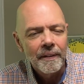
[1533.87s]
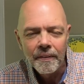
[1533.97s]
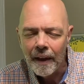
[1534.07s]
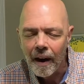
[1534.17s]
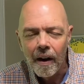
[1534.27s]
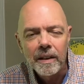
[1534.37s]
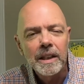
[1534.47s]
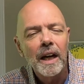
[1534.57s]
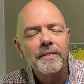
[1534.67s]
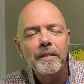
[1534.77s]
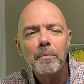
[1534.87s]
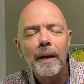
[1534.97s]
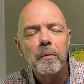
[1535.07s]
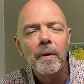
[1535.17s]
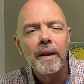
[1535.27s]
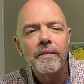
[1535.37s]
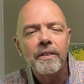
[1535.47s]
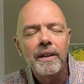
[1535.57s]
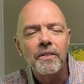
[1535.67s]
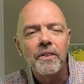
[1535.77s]
that are covered by the blood of
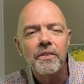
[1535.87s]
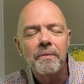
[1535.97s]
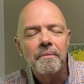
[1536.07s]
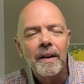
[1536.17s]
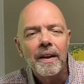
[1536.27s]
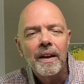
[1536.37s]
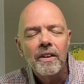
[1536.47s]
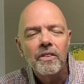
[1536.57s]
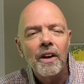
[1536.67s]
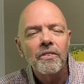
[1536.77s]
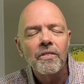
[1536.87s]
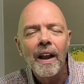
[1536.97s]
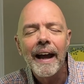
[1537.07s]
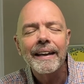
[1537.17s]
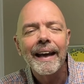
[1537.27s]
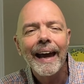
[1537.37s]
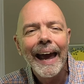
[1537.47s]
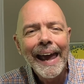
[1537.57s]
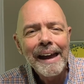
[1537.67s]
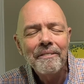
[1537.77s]
Jesus, just like
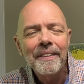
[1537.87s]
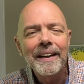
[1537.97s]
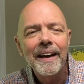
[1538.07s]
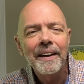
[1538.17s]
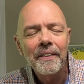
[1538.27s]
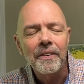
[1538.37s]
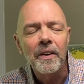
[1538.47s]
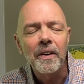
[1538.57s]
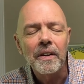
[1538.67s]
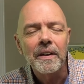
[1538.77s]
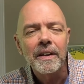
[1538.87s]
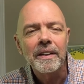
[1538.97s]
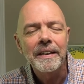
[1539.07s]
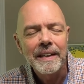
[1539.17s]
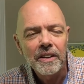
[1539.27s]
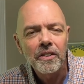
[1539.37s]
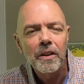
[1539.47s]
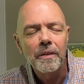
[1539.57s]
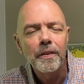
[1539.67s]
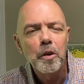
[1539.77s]
every other condition
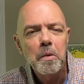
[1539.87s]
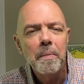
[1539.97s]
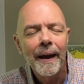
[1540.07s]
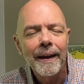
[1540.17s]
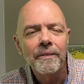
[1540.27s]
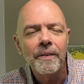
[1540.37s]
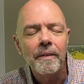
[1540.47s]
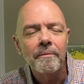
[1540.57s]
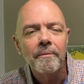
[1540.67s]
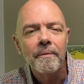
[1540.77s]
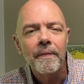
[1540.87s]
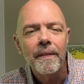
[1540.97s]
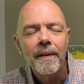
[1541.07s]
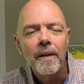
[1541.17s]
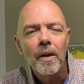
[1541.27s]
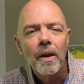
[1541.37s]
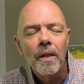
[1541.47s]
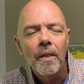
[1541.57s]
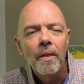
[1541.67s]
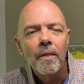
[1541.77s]
of human behavior.
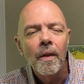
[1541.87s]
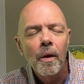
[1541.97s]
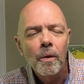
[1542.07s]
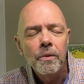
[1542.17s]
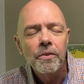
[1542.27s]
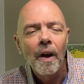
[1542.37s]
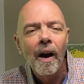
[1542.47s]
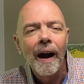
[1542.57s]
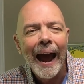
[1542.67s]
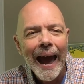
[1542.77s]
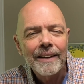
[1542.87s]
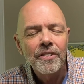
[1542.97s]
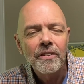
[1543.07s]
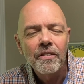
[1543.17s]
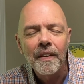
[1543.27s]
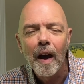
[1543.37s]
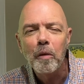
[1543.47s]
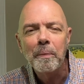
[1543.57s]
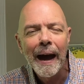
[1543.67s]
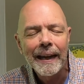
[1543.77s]
Those are actions the
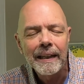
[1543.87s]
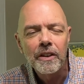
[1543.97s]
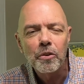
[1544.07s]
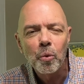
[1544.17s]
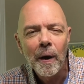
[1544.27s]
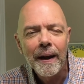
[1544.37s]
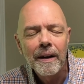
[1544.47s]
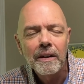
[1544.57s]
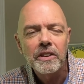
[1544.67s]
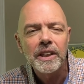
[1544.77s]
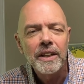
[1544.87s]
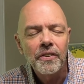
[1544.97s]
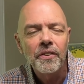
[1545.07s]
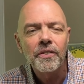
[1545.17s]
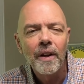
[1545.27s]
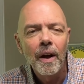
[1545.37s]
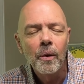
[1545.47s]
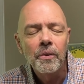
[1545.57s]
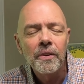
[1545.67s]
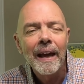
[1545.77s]
Almighty is aware, Jesus
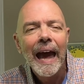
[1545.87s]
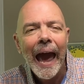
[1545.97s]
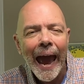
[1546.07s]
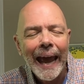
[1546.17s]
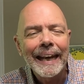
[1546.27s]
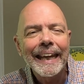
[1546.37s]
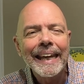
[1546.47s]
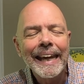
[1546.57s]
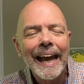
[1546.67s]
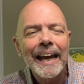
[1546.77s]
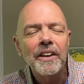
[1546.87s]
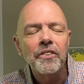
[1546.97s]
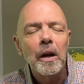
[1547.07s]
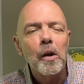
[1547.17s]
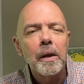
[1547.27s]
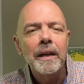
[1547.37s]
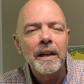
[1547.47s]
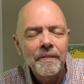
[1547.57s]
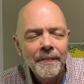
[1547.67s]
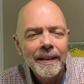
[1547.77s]
knows, and He has
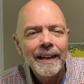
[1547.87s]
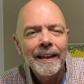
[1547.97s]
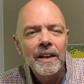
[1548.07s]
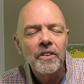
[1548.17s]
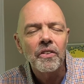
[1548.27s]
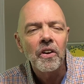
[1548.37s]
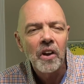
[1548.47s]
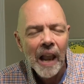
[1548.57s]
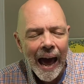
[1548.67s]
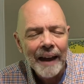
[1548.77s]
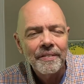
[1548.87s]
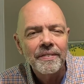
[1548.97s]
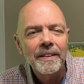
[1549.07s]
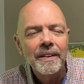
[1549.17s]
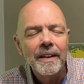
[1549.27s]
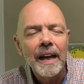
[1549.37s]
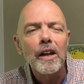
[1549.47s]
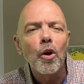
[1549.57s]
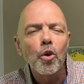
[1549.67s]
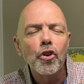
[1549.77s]
given His life in
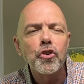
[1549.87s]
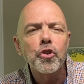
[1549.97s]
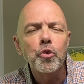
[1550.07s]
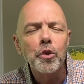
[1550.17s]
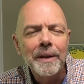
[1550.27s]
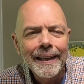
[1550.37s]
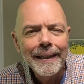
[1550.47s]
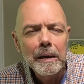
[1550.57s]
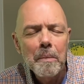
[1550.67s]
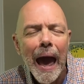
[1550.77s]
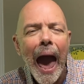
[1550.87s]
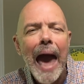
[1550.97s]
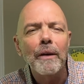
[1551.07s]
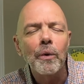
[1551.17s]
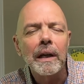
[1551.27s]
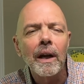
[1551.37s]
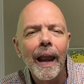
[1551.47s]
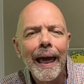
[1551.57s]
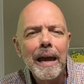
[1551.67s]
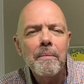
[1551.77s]
order to redeem and
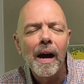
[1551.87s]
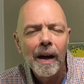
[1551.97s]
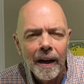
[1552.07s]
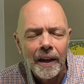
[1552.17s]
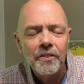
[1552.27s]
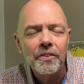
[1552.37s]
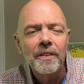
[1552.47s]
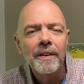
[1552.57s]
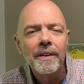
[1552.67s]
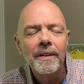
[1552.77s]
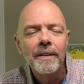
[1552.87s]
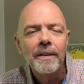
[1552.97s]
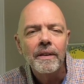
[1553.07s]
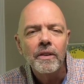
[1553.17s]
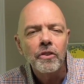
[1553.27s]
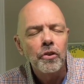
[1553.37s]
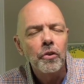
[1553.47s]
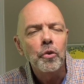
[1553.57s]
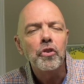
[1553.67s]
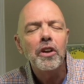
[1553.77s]
reclaim us
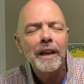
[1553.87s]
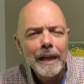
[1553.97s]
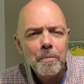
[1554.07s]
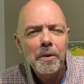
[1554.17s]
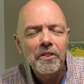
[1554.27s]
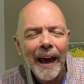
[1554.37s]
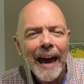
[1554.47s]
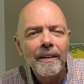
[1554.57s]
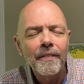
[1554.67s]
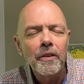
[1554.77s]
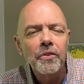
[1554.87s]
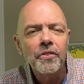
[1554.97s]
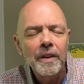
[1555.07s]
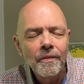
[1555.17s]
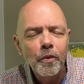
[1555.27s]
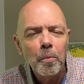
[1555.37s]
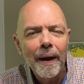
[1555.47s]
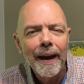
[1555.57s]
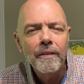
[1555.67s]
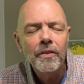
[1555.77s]
to keep us out of those sinful
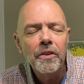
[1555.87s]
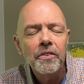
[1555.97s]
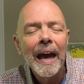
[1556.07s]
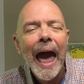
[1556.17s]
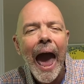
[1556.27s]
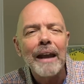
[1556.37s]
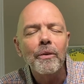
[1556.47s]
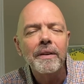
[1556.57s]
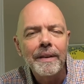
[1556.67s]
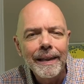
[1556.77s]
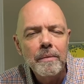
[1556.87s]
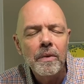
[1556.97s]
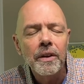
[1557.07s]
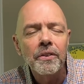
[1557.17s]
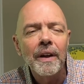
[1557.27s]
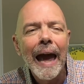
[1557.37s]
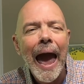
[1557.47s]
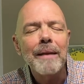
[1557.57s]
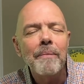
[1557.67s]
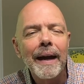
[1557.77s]
behaviors and redeem us
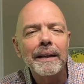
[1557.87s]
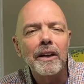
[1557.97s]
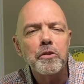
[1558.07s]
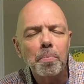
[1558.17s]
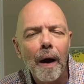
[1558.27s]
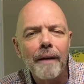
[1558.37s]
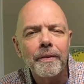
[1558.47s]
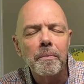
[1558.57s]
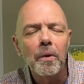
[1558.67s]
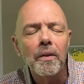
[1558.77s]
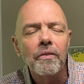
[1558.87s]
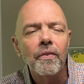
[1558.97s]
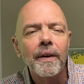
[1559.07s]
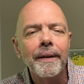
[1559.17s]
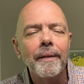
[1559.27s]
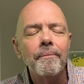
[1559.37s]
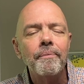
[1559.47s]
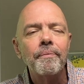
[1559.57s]
and make us profitable for Him.